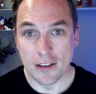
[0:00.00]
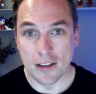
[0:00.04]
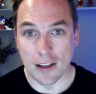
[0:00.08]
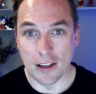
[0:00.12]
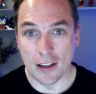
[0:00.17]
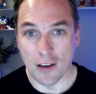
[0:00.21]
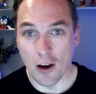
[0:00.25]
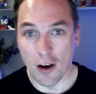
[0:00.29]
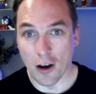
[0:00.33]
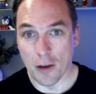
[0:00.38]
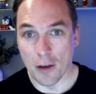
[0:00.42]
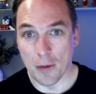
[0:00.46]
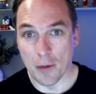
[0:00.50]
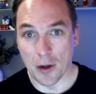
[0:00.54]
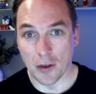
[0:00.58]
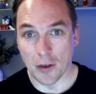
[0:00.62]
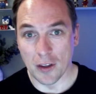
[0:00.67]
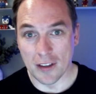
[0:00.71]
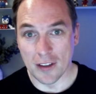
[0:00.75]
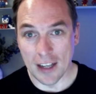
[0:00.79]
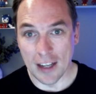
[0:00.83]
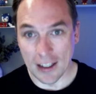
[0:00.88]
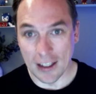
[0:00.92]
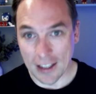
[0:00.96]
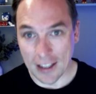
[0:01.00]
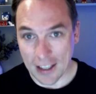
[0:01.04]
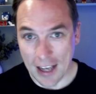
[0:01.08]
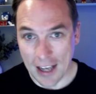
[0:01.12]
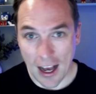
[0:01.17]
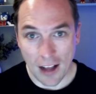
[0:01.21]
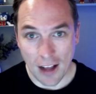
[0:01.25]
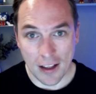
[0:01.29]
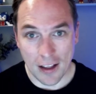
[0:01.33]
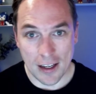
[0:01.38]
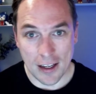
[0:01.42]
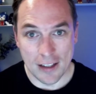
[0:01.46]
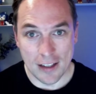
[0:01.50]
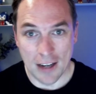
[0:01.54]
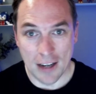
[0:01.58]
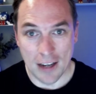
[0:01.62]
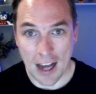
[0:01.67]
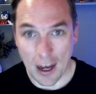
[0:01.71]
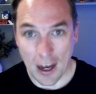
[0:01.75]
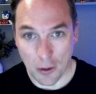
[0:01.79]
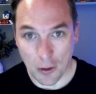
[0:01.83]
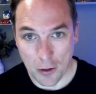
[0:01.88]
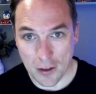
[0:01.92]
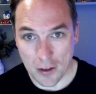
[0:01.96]
that talk about the technicalities and
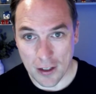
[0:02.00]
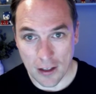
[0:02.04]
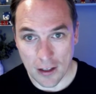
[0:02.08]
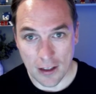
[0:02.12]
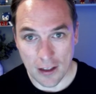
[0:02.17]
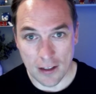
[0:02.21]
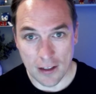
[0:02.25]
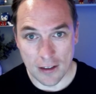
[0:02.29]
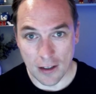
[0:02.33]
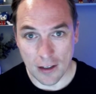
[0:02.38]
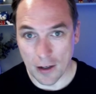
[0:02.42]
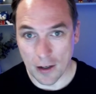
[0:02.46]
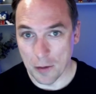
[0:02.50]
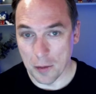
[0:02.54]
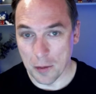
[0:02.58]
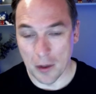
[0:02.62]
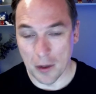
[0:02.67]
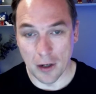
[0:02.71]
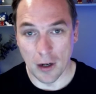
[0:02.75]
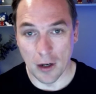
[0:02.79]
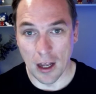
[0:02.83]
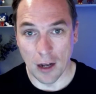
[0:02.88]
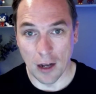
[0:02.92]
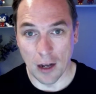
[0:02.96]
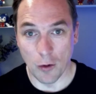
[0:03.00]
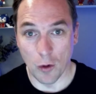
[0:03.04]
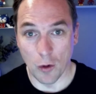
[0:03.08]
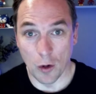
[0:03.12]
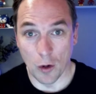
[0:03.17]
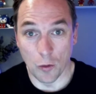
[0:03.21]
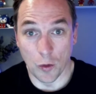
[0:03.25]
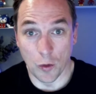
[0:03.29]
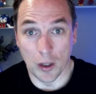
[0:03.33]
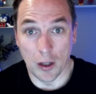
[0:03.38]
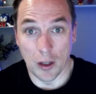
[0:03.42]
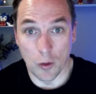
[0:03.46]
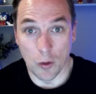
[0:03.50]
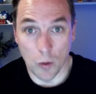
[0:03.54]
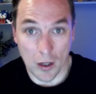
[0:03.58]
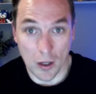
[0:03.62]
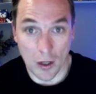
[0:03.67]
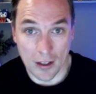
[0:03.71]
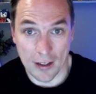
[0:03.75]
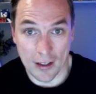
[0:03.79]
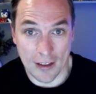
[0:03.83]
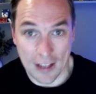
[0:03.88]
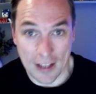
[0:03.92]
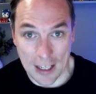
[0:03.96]
how to set this up and really
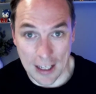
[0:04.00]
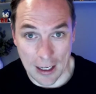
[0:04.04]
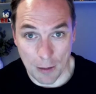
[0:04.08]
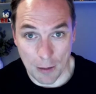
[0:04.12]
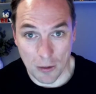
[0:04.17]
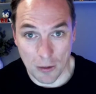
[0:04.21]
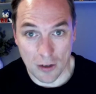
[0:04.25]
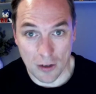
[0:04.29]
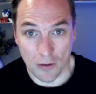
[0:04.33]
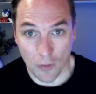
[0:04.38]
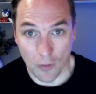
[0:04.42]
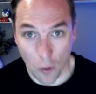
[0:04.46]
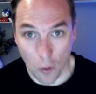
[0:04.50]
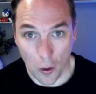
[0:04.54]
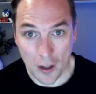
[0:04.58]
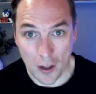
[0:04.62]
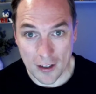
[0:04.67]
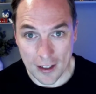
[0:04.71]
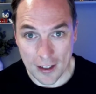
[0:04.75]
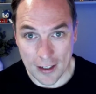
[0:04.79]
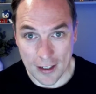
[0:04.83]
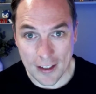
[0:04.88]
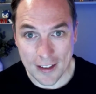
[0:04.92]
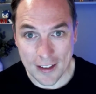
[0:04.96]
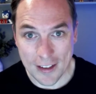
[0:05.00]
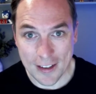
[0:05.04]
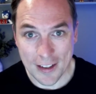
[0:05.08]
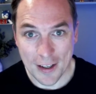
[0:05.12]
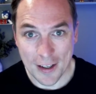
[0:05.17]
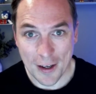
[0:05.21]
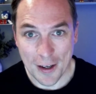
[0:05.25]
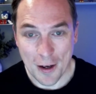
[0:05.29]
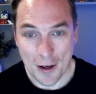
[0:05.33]
what Teams voice is.